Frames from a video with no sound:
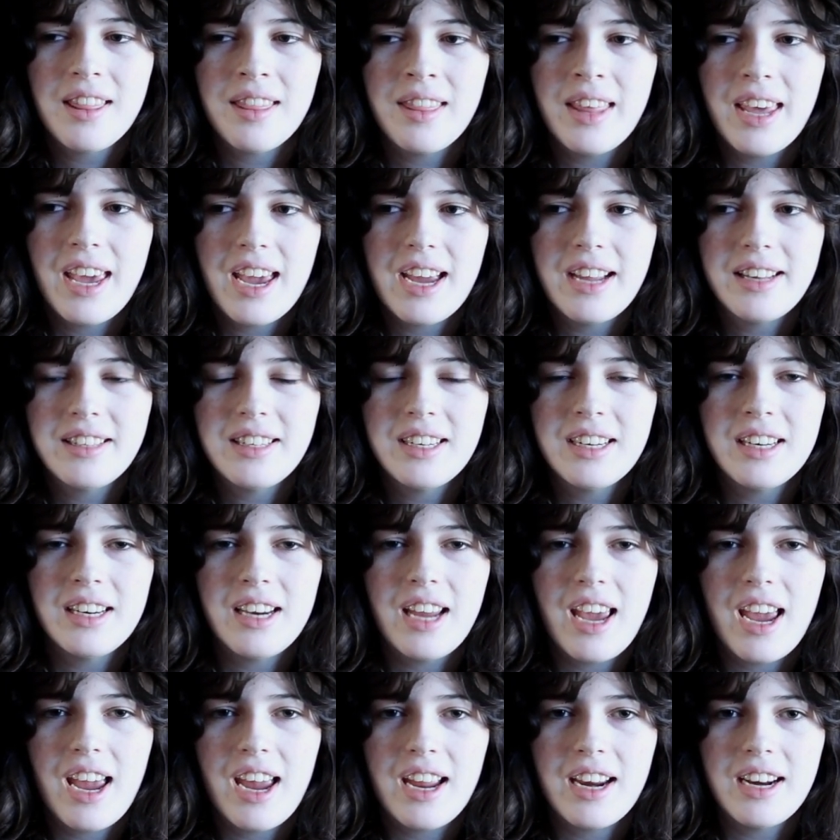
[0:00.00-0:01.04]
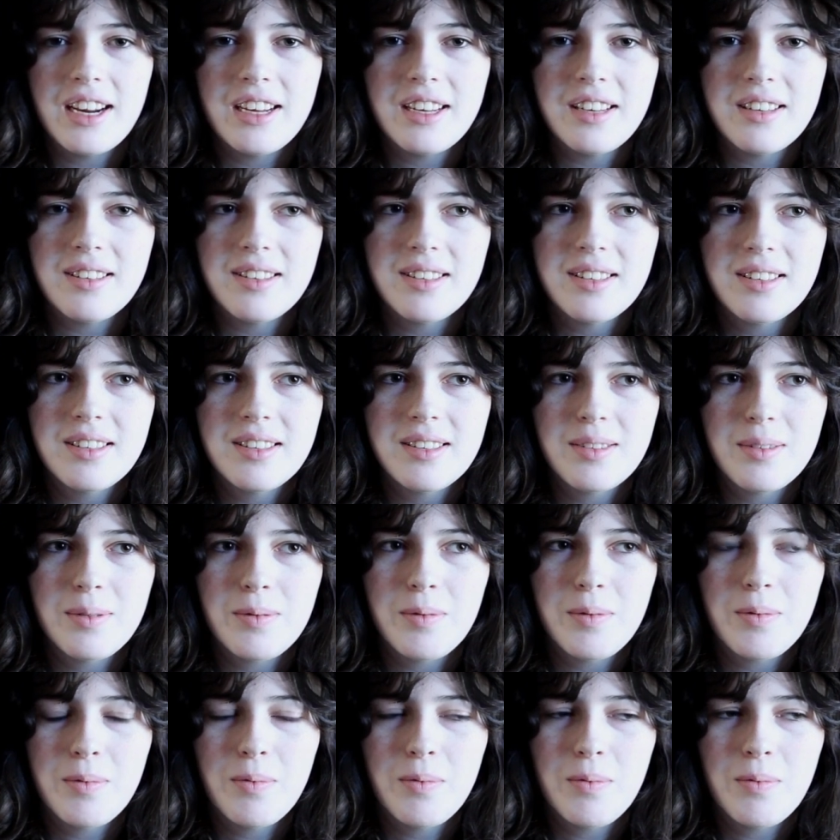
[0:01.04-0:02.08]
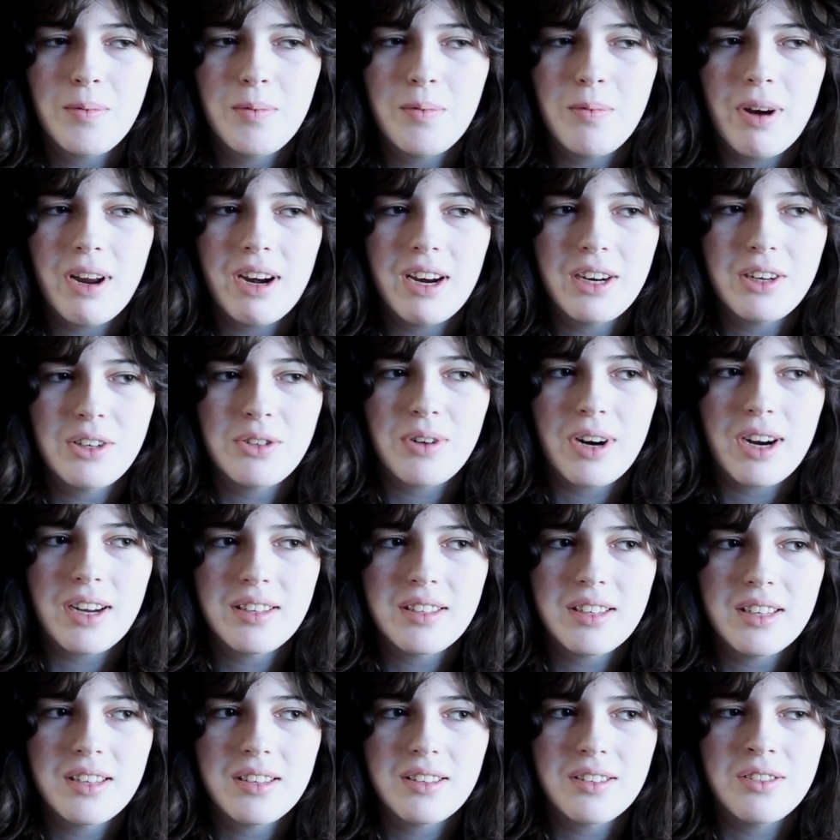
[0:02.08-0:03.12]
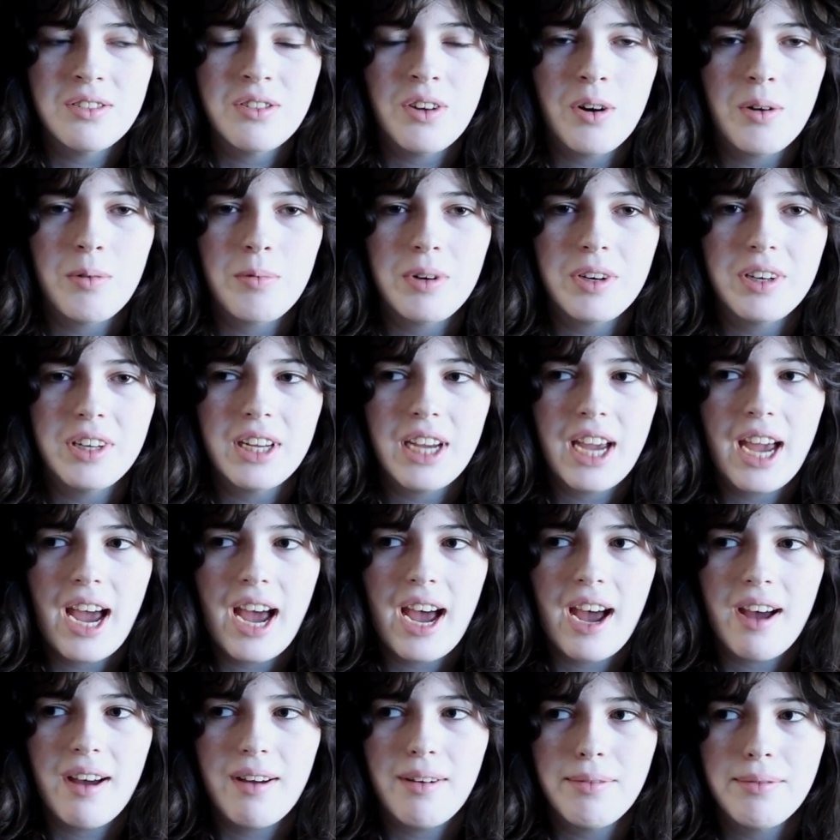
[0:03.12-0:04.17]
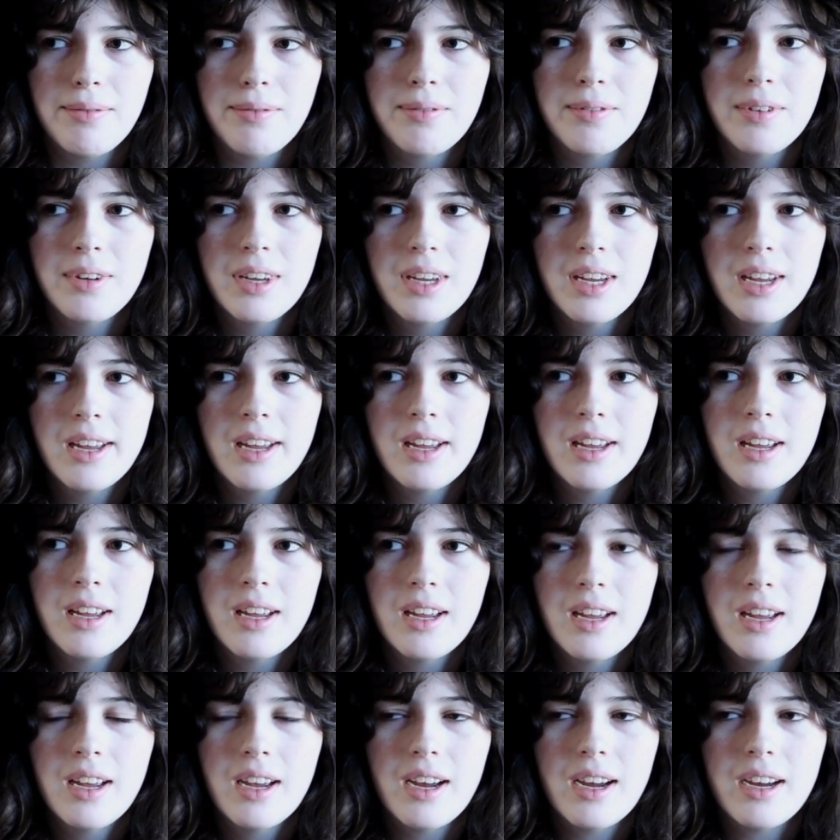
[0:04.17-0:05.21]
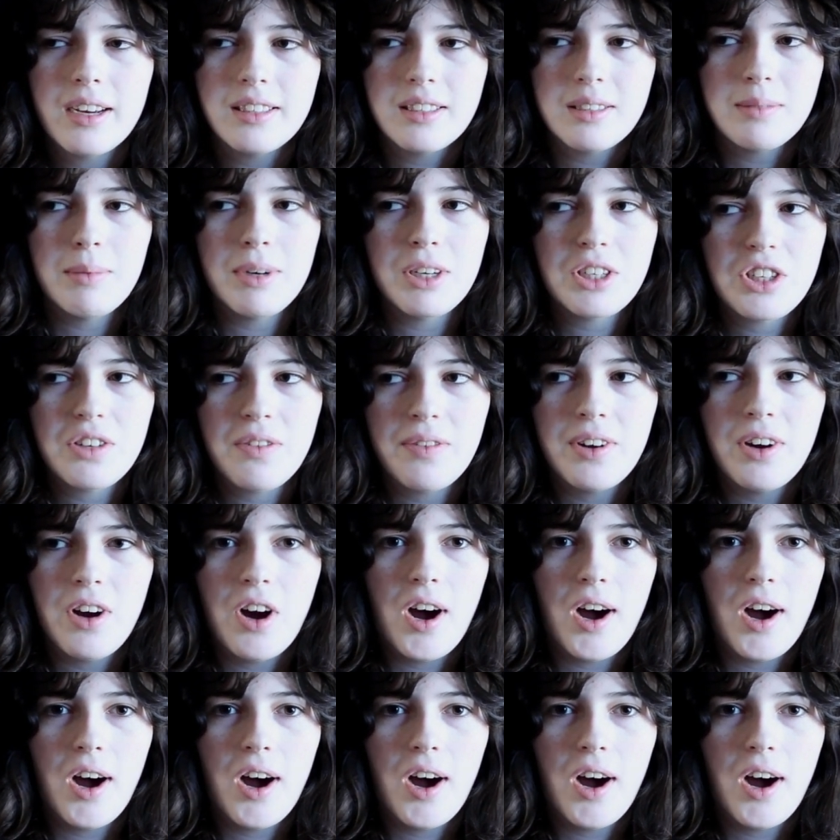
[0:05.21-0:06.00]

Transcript: the 1880s wedding dresses don't really have as much of an